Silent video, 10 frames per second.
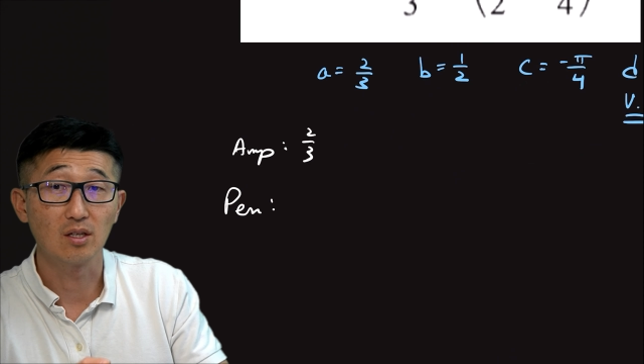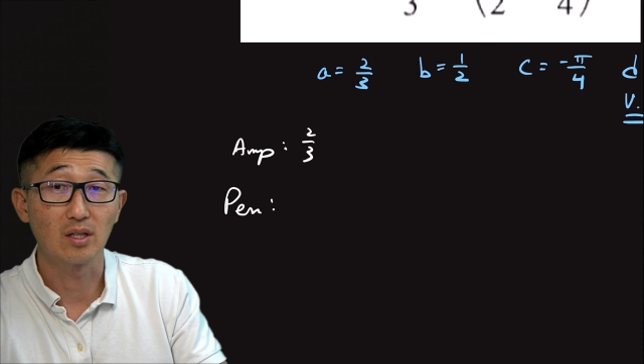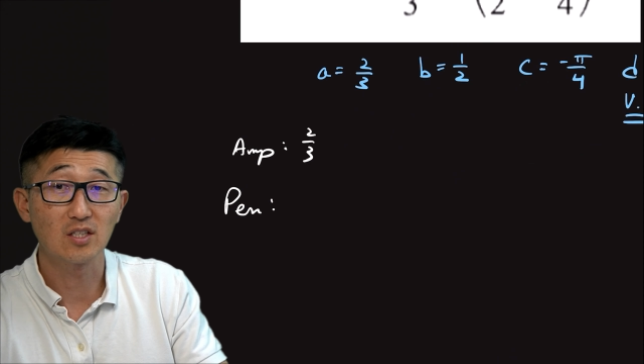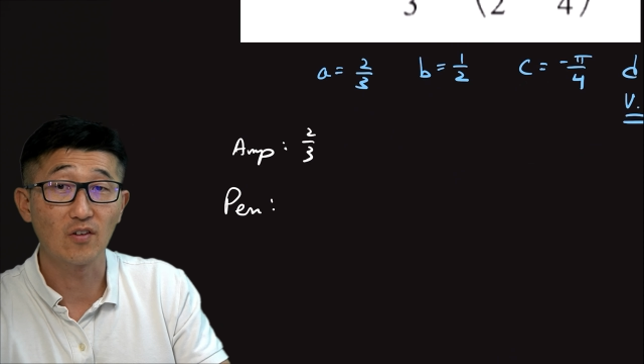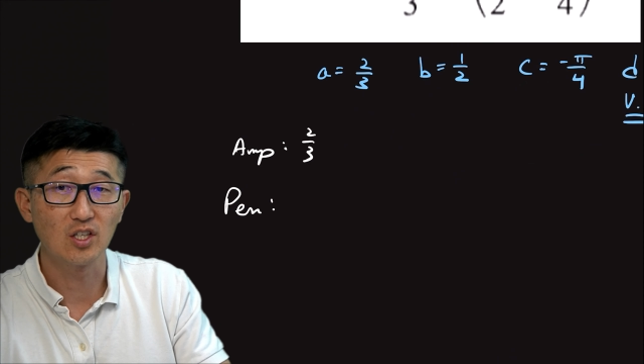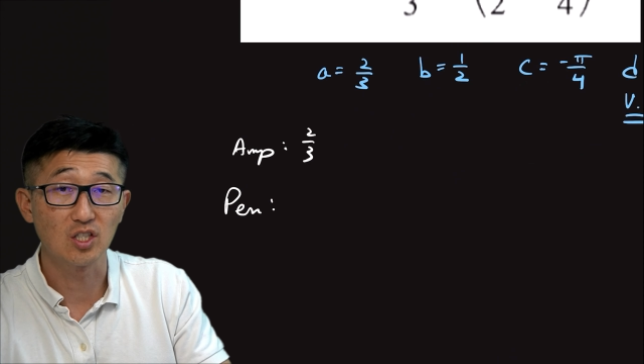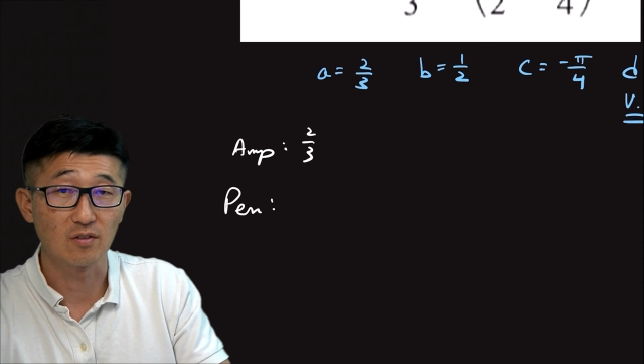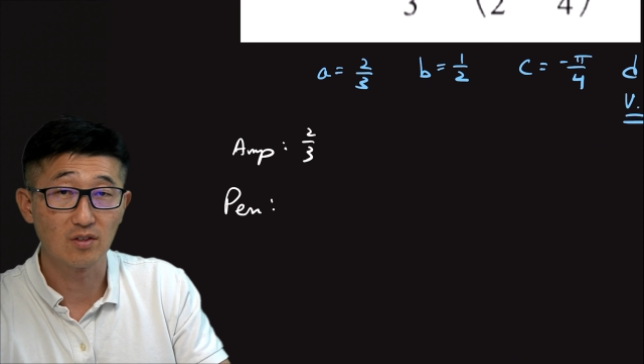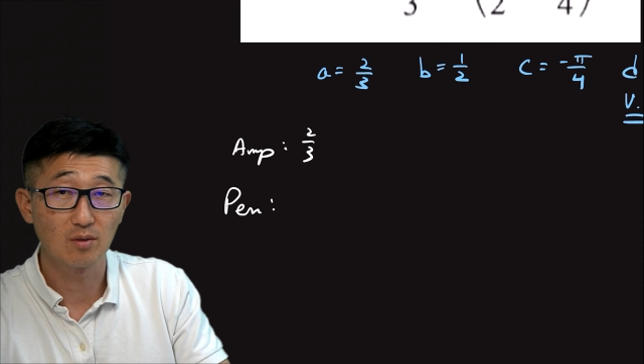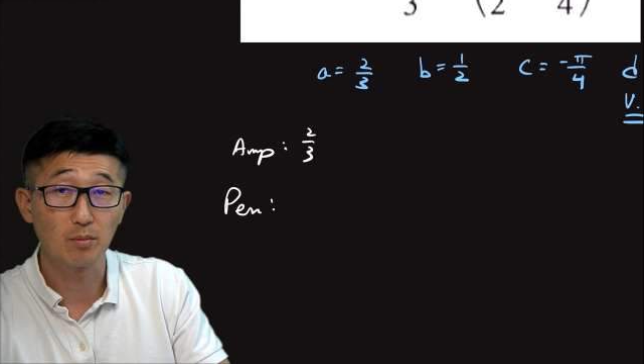That's phase
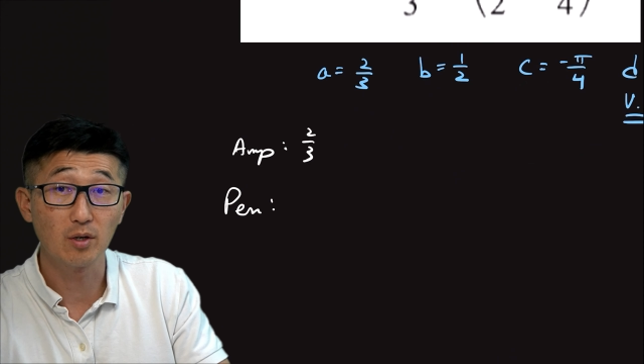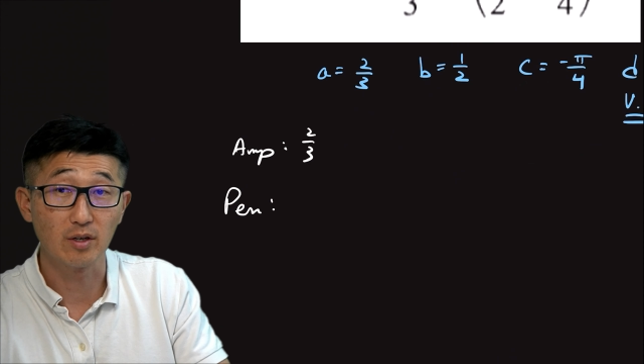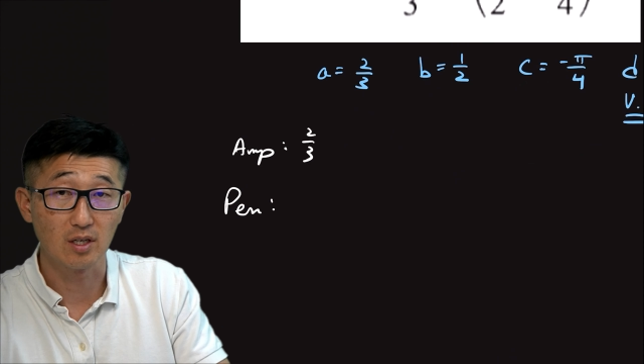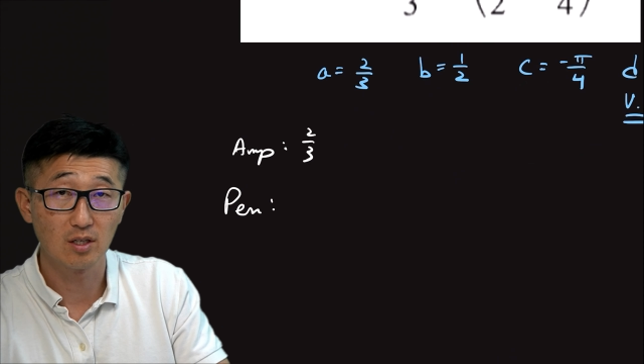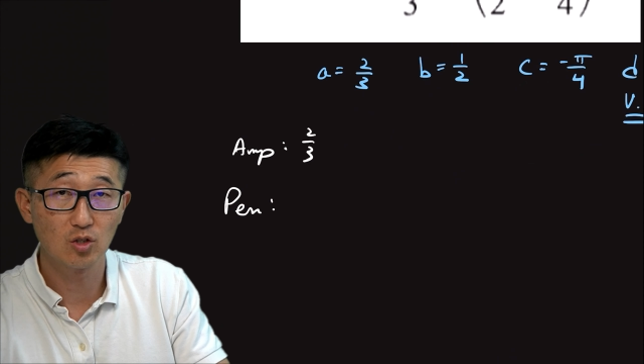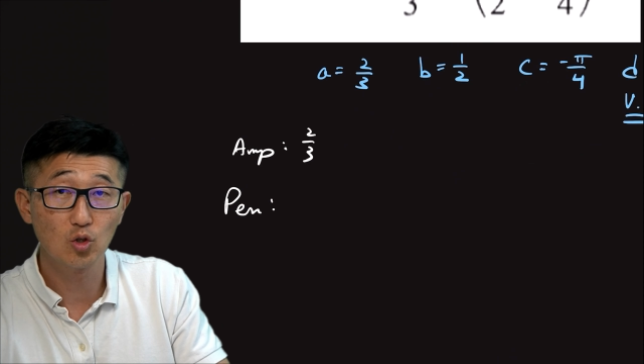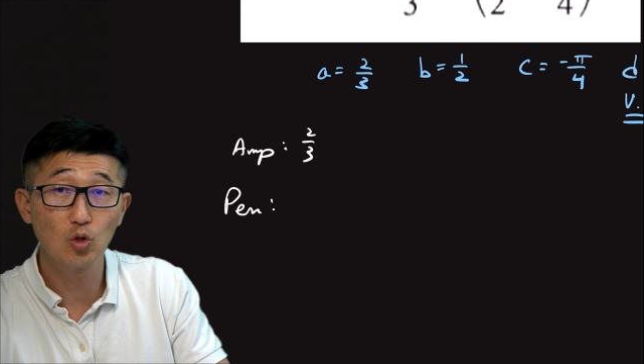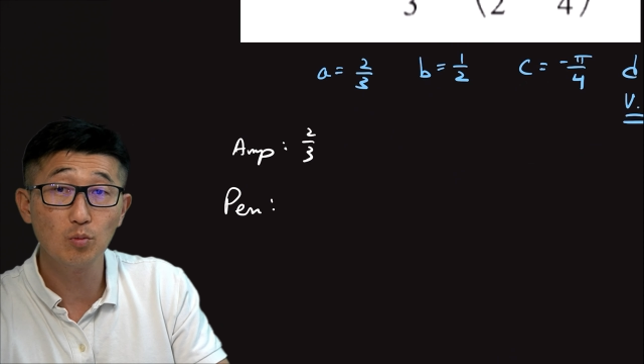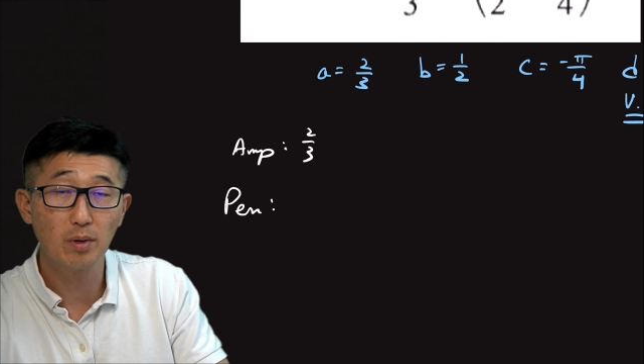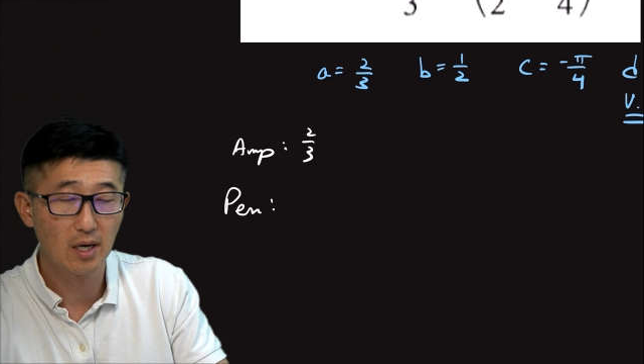shift. Period.
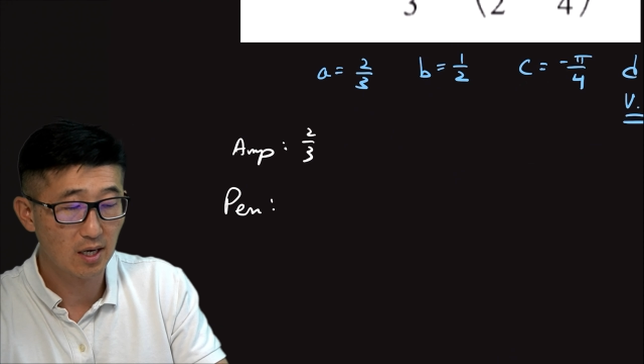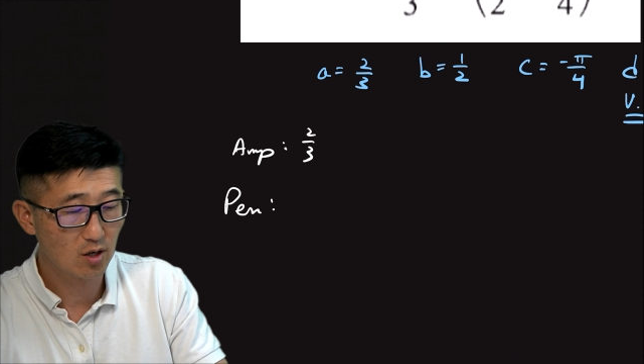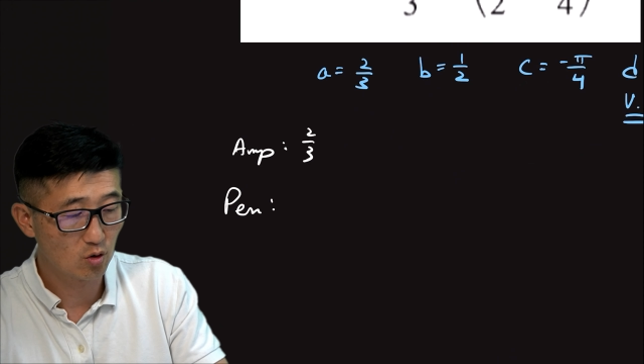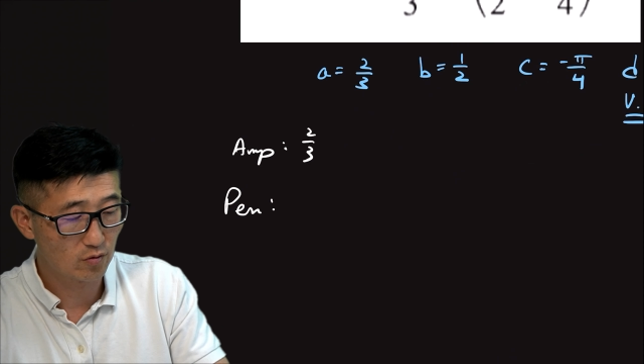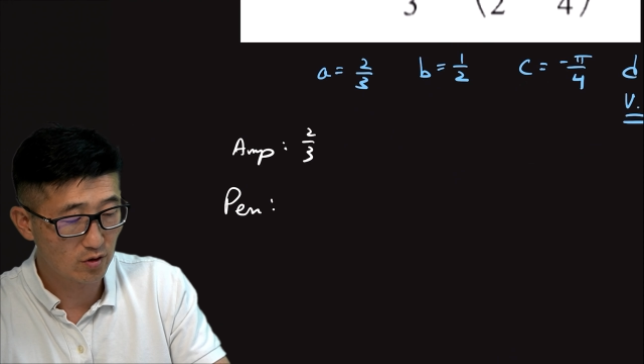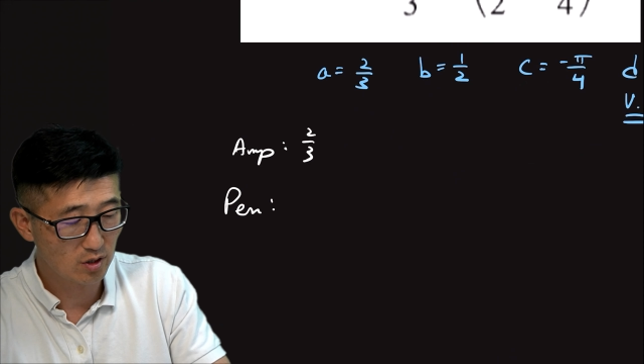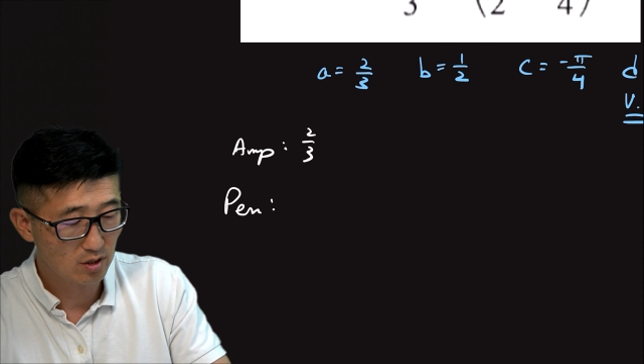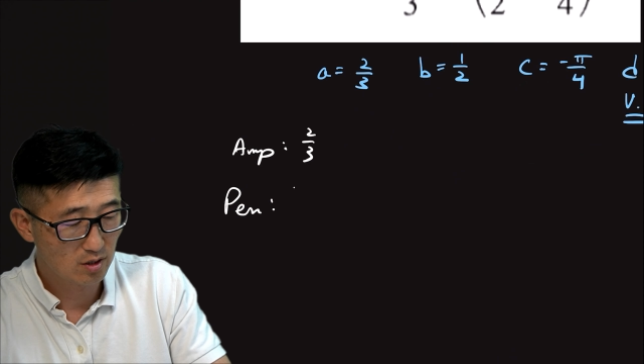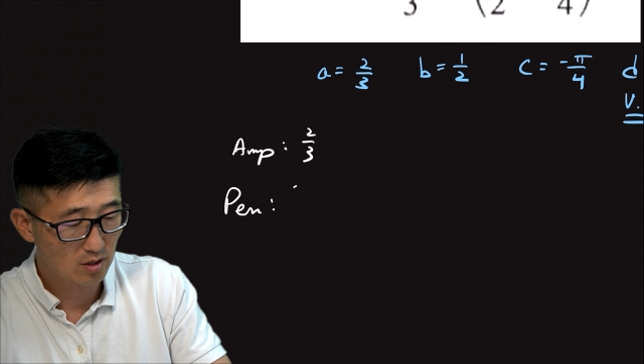2 pi over.